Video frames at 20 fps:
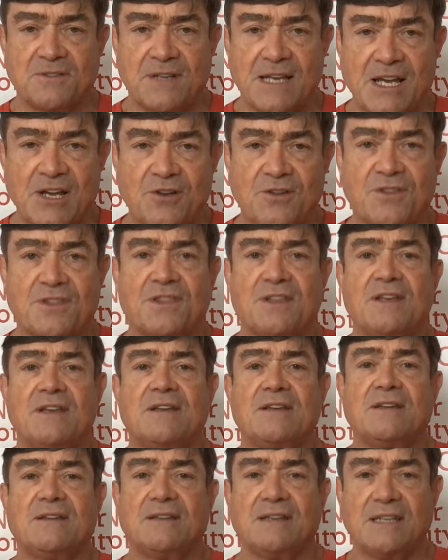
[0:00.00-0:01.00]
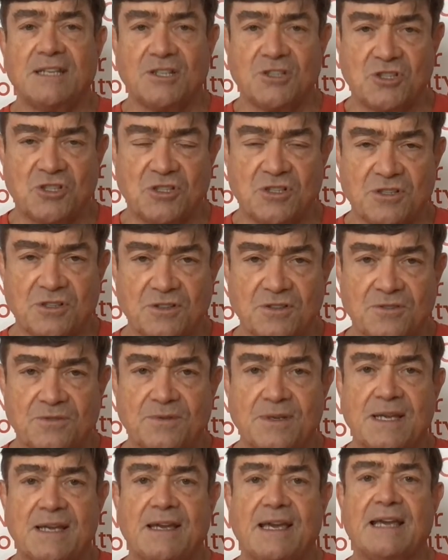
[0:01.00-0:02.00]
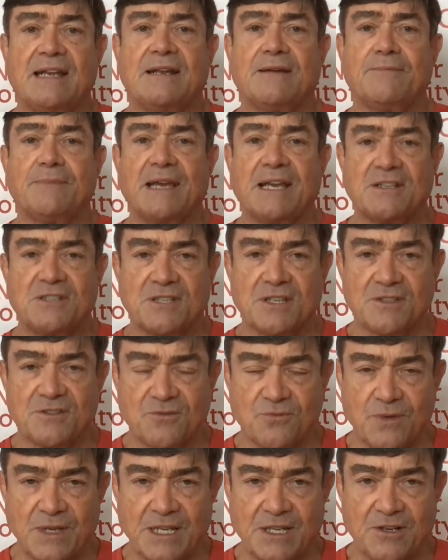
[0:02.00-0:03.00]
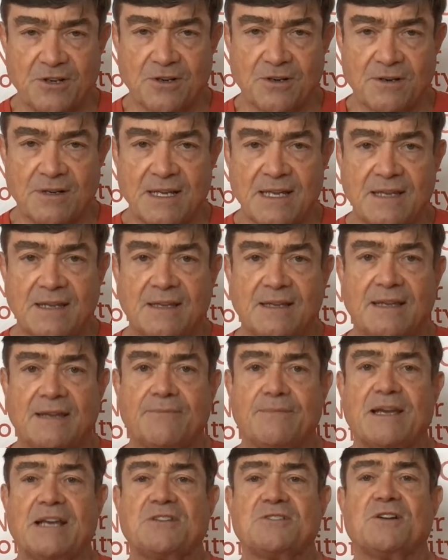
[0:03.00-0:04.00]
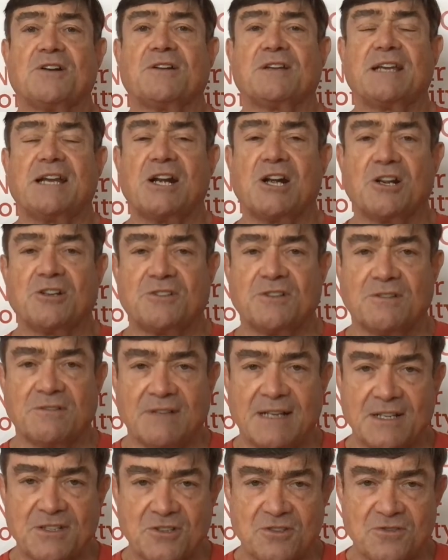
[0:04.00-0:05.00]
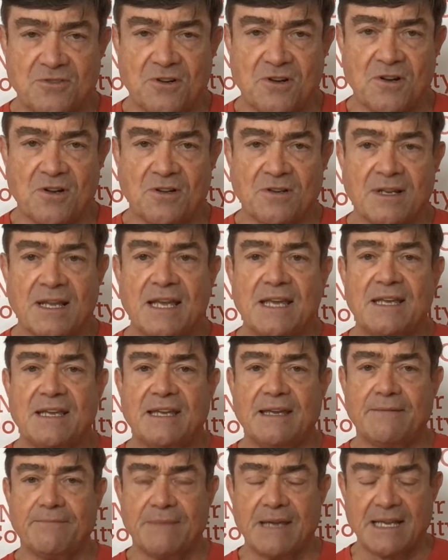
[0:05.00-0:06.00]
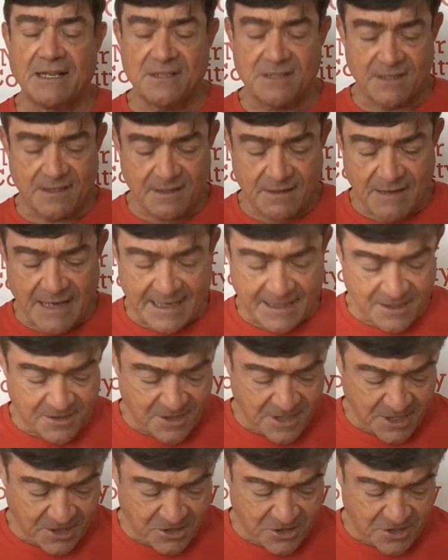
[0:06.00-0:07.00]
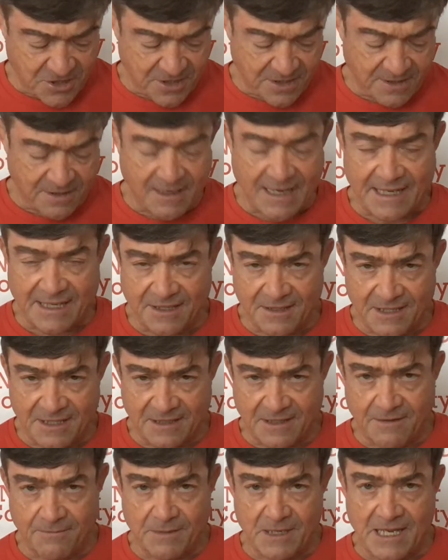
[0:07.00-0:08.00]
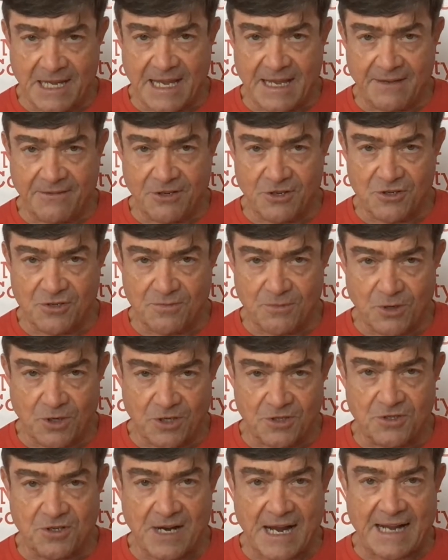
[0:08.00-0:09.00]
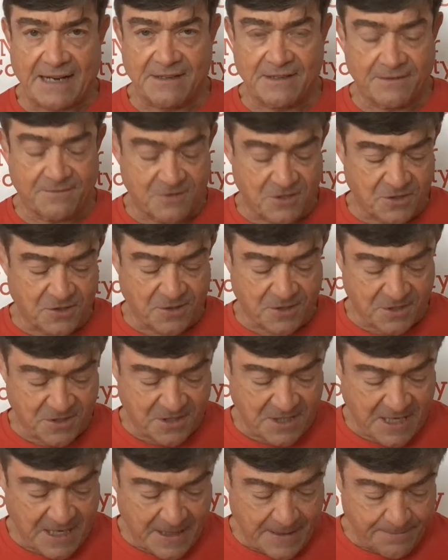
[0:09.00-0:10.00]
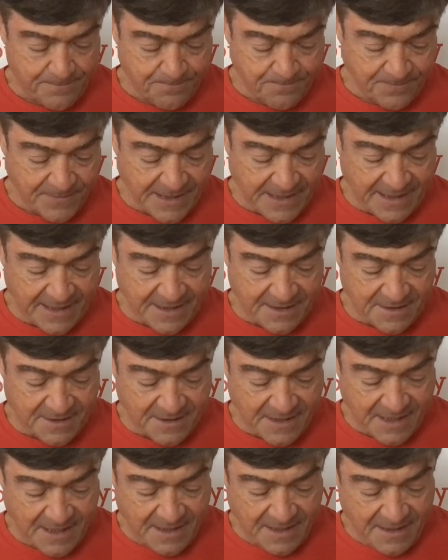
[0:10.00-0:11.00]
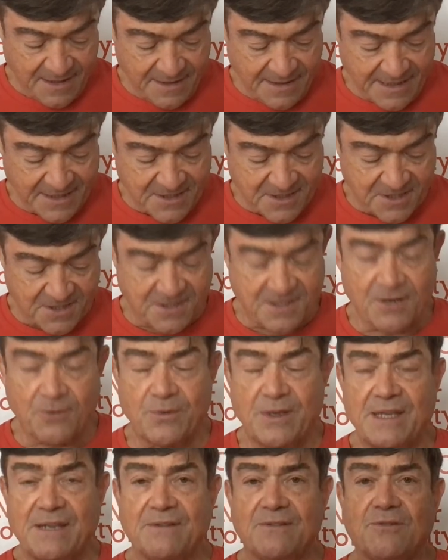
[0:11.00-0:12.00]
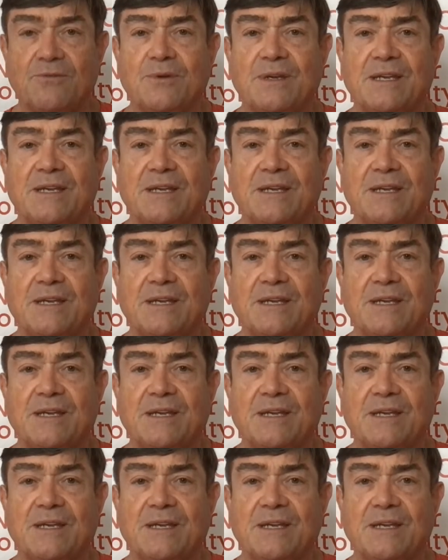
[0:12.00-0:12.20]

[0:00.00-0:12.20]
health issue, and it makes us weaker. It makes our character less strong. It makes like addictive behaviors more attractive to us. And it's just that we